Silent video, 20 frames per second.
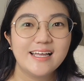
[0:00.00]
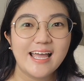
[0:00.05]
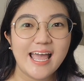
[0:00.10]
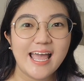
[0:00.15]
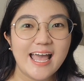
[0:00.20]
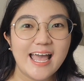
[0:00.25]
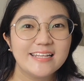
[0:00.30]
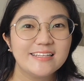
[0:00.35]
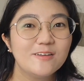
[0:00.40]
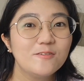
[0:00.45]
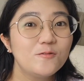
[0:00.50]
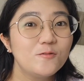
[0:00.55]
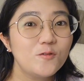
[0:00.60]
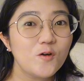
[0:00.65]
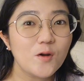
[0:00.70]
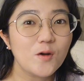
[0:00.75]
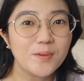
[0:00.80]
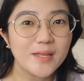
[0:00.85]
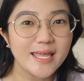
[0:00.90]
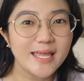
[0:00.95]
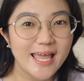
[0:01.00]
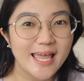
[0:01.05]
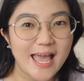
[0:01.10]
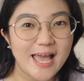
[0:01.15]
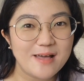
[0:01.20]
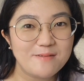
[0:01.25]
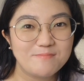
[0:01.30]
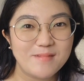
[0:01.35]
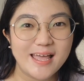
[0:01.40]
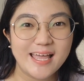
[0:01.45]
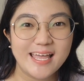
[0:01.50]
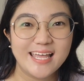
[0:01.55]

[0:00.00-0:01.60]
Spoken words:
and 4 p.m.